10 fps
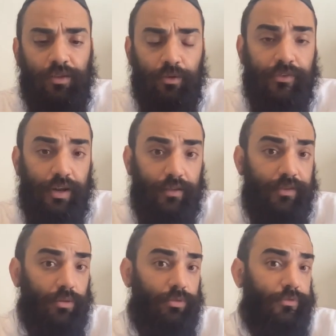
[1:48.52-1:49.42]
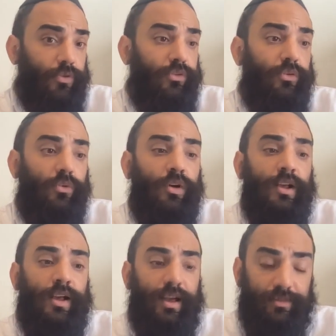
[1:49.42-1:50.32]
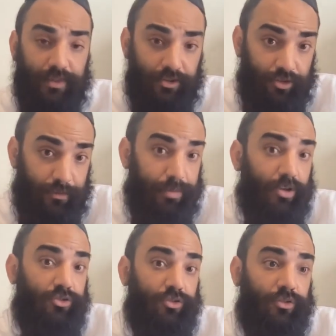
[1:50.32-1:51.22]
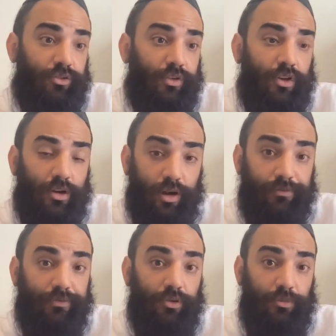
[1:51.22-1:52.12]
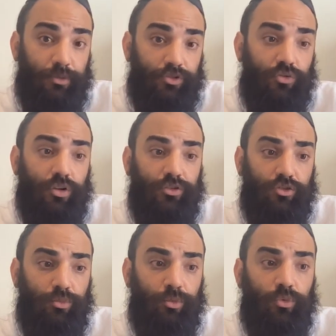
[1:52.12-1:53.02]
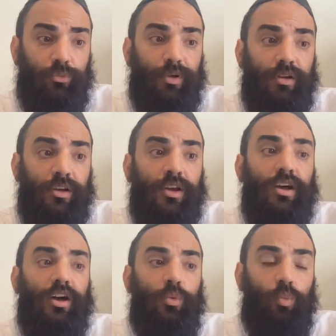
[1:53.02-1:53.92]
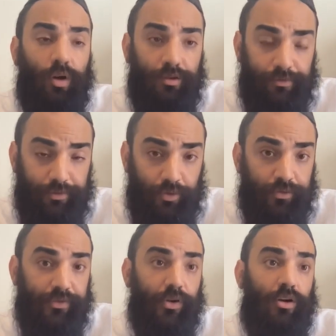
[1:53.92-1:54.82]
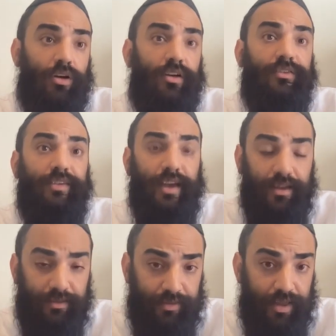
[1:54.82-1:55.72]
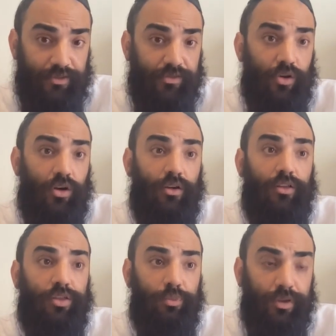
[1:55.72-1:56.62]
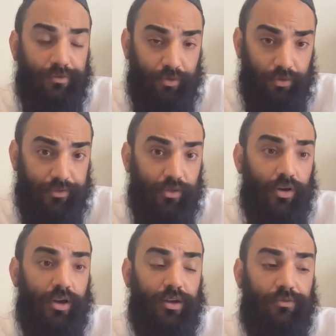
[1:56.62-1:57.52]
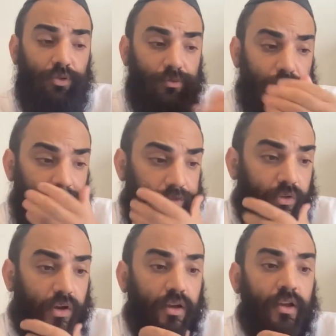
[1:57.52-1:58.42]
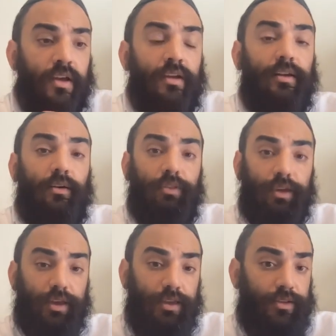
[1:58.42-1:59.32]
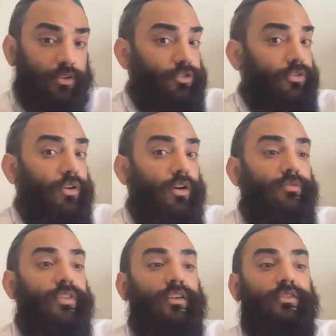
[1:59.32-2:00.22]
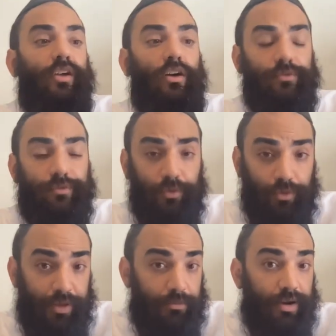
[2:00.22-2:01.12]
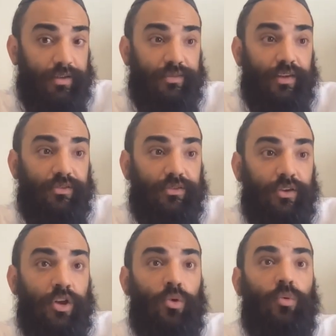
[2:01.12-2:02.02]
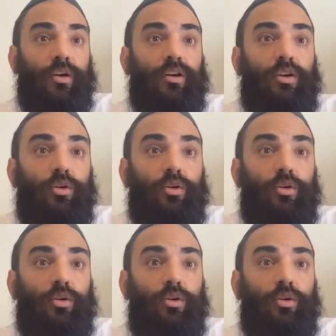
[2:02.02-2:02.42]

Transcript: There is an idea referred to as the Shir pashut, kaful, meshulish, umaruba a one-fold song, a second-stage song, a three-fold song, and a four-fold song. Now, the chiddush of this unfolding process, where it